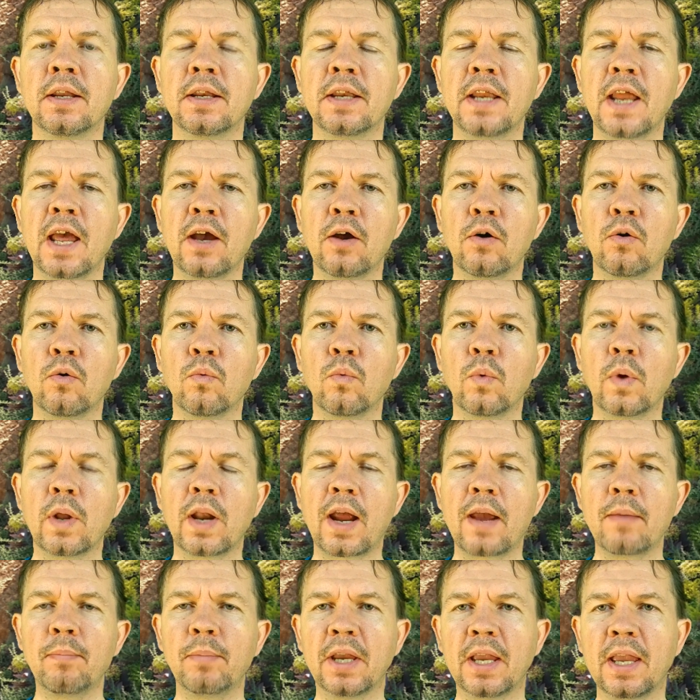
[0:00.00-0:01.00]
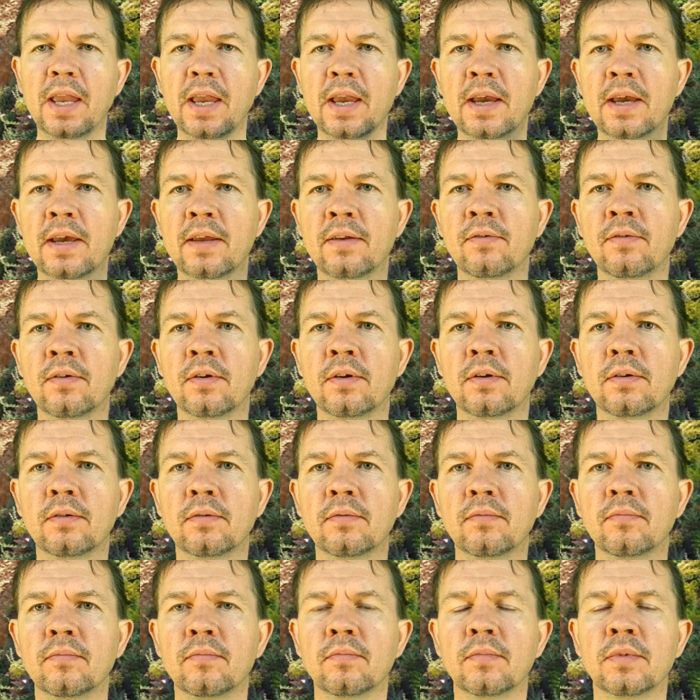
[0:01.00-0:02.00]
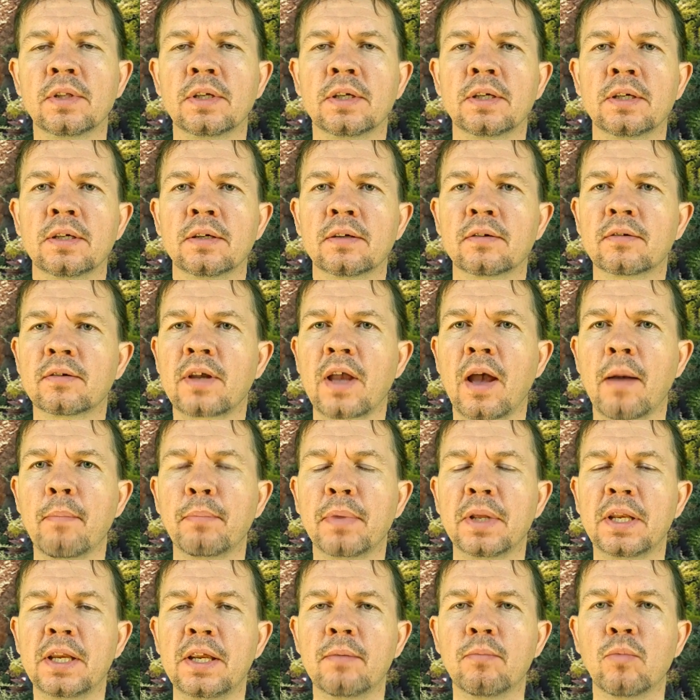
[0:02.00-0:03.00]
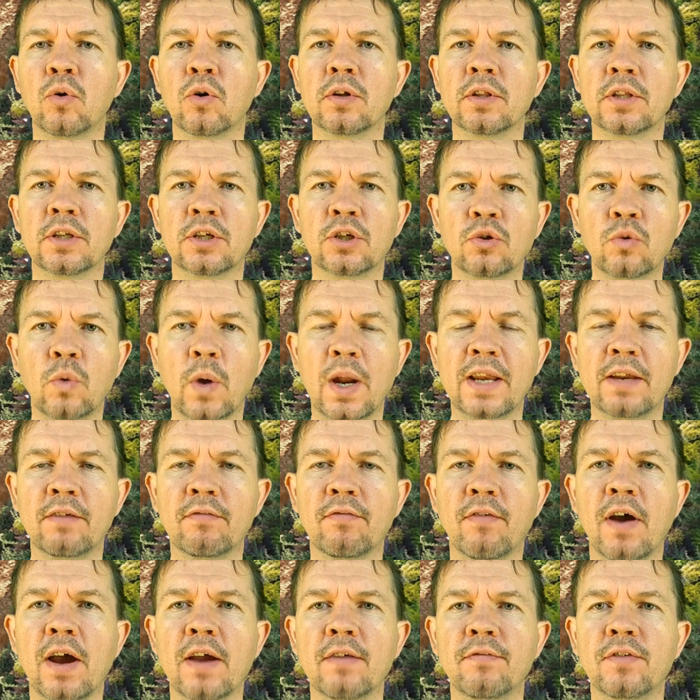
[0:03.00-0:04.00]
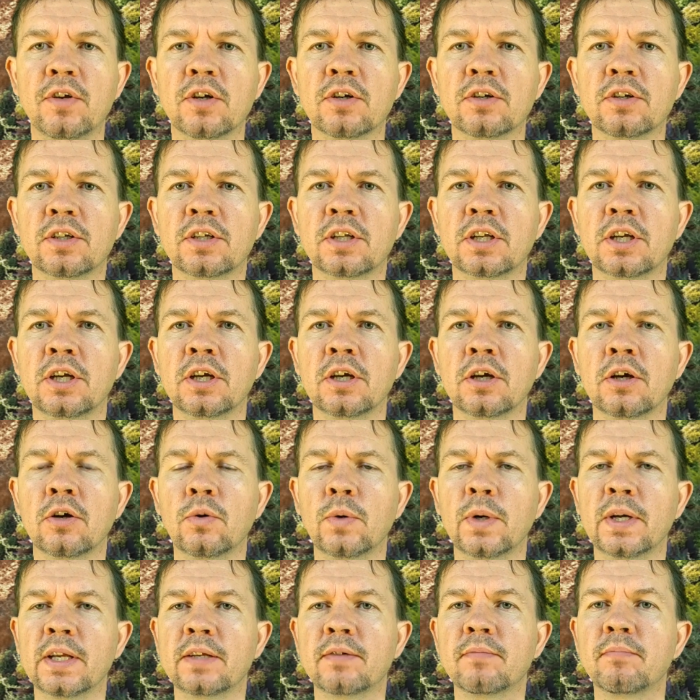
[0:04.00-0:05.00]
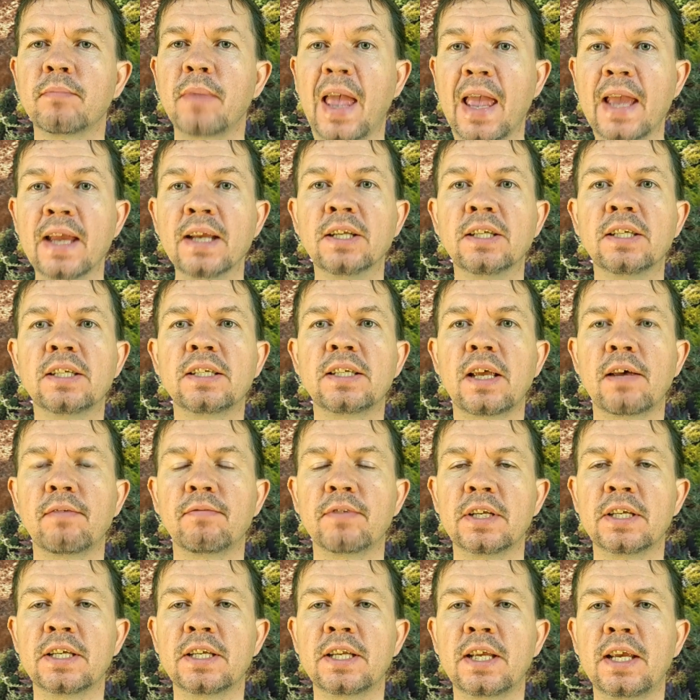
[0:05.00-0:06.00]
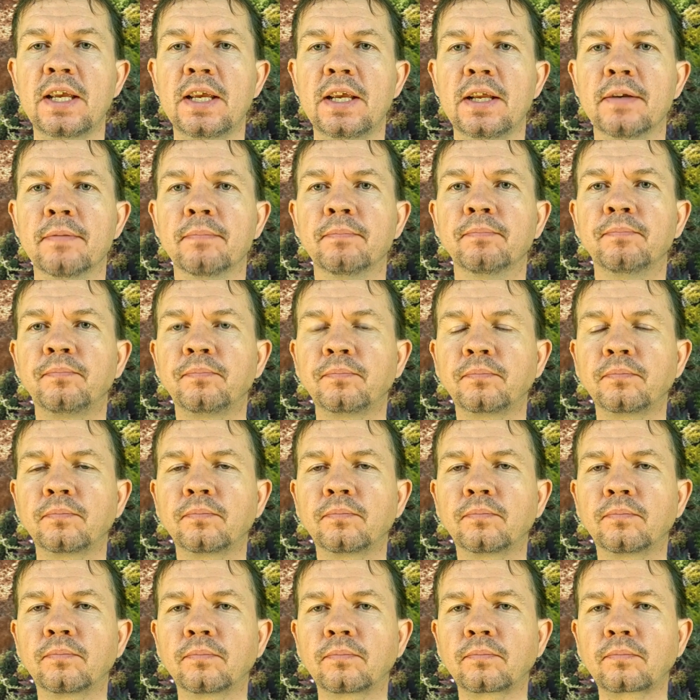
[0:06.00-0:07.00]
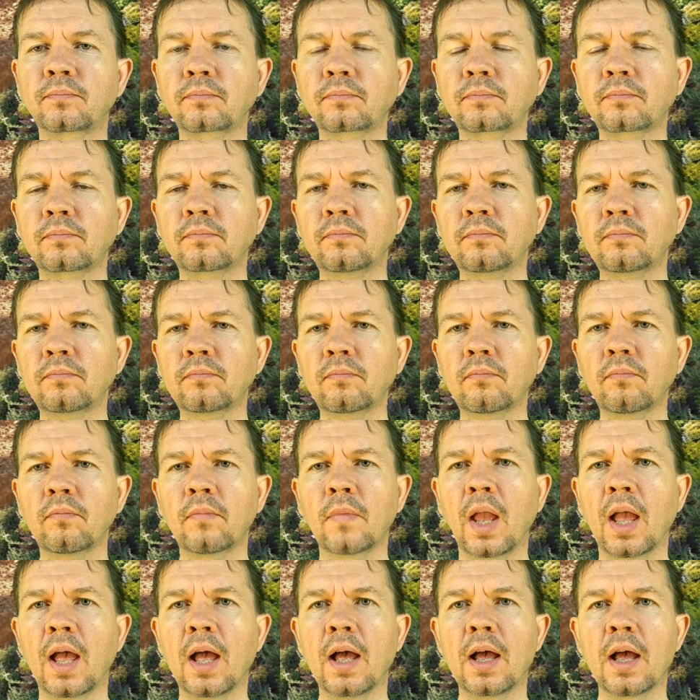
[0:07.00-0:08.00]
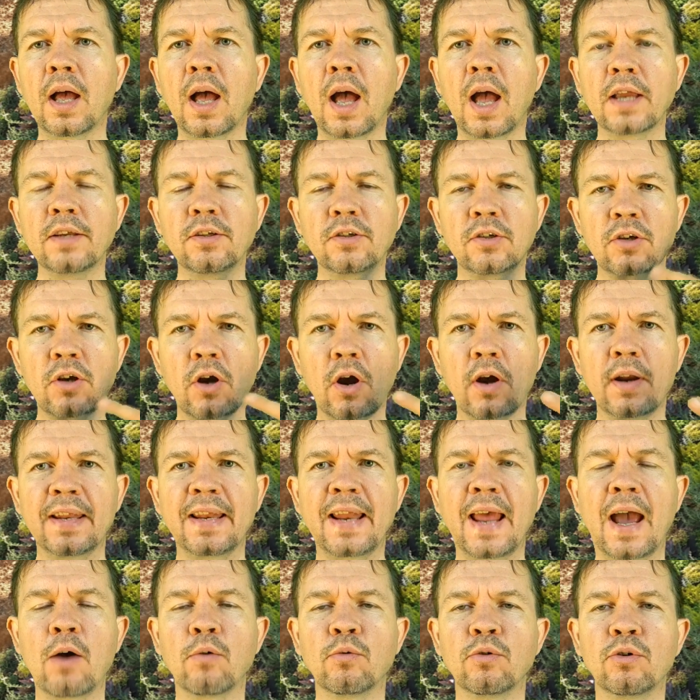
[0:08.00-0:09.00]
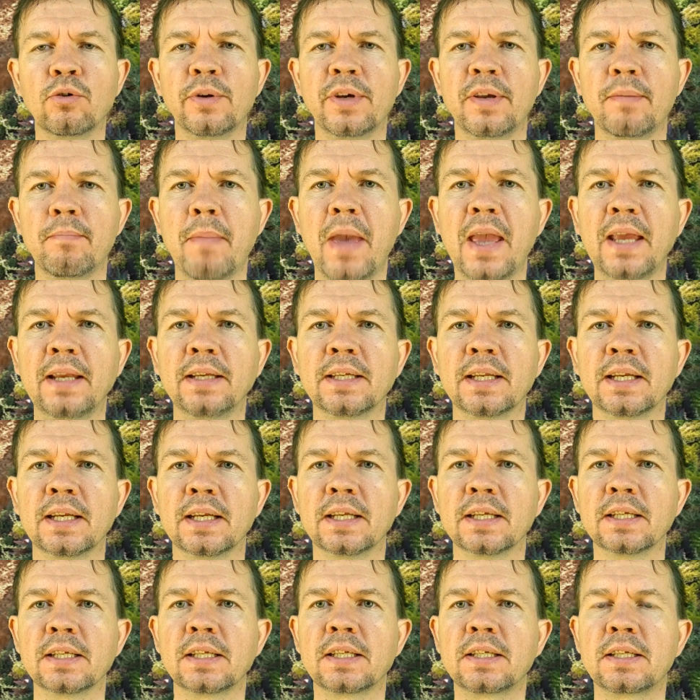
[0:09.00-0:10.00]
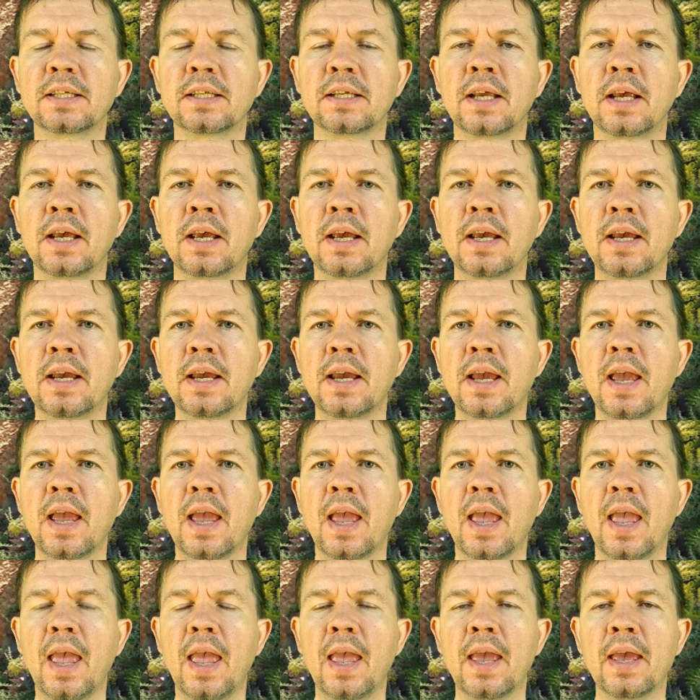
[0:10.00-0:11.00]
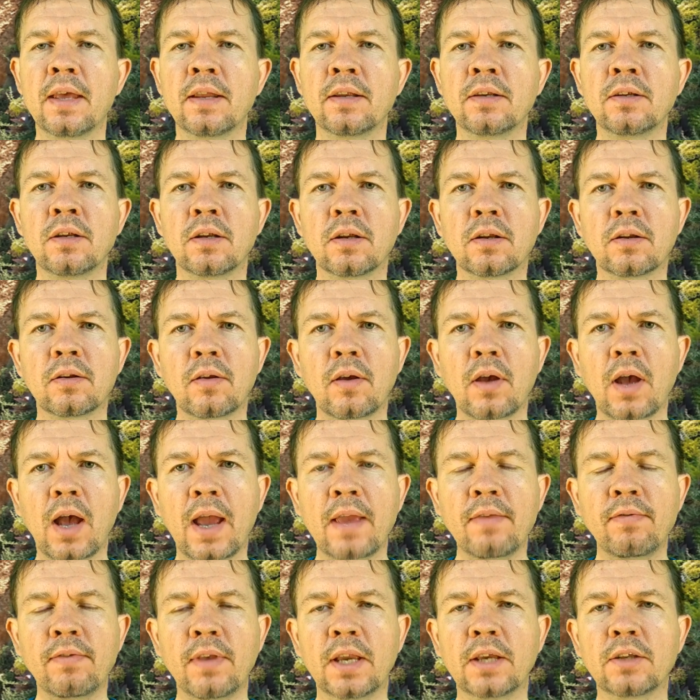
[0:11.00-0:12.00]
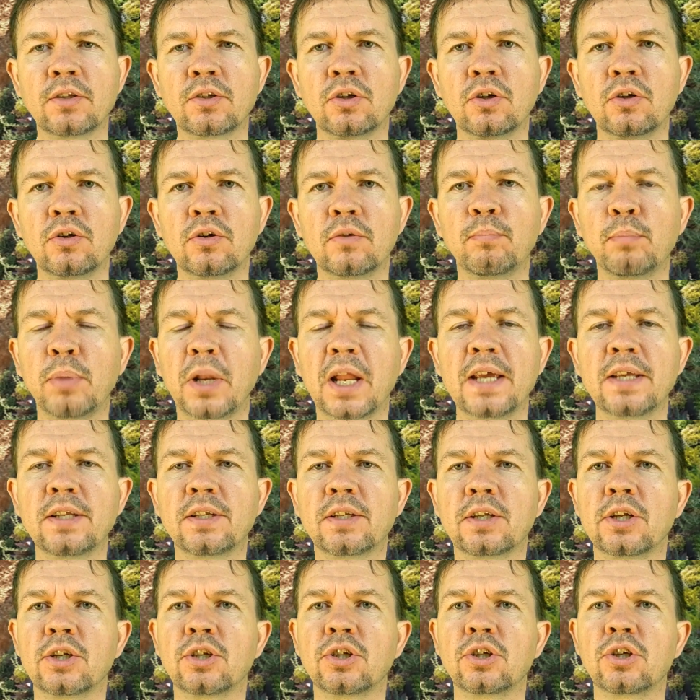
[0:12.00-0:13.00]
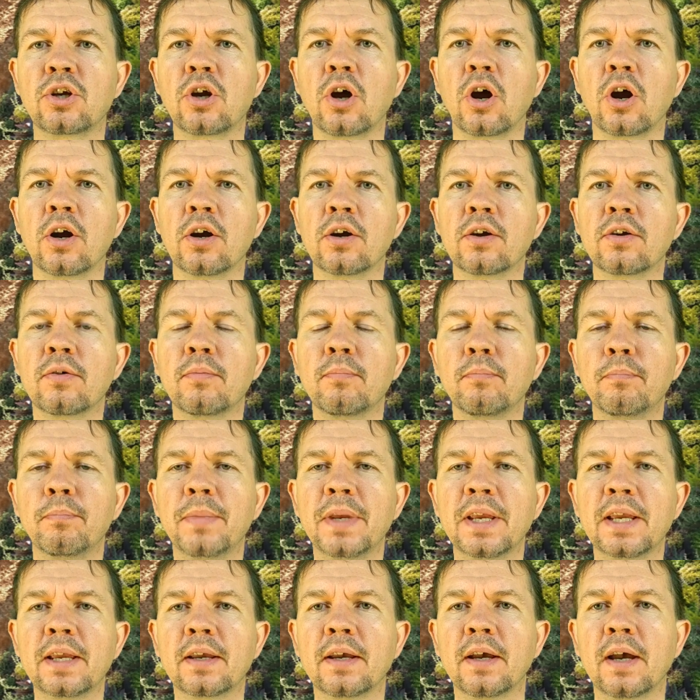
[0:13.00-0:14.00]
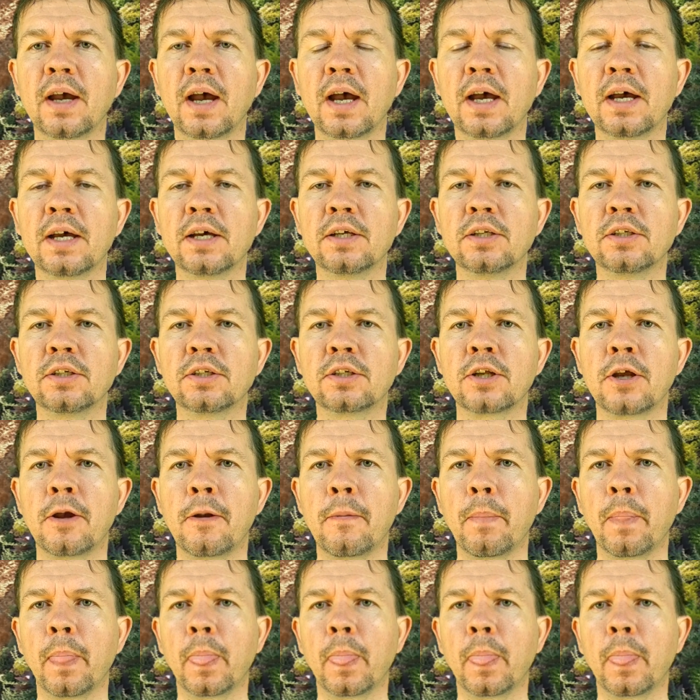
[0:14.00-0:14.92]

Now, when I began the company more than 25 years ago at age 17, I started out doing maintenance. And I think it's a good place to start because